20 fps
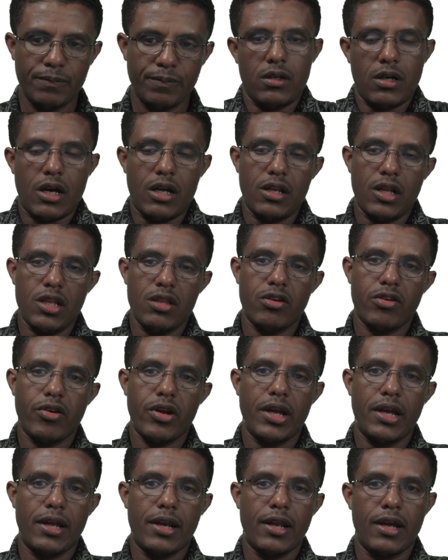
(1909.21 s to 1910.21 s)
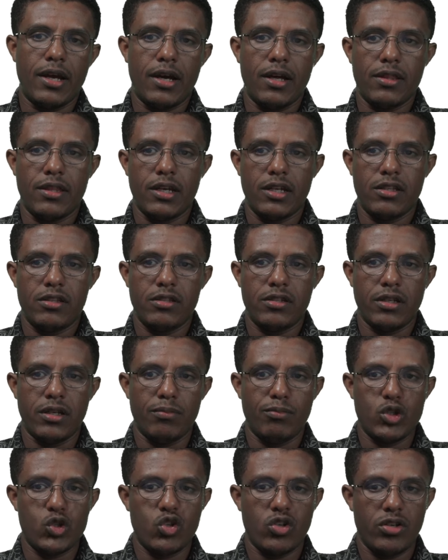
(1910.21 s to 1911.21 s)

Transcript: Another area that machine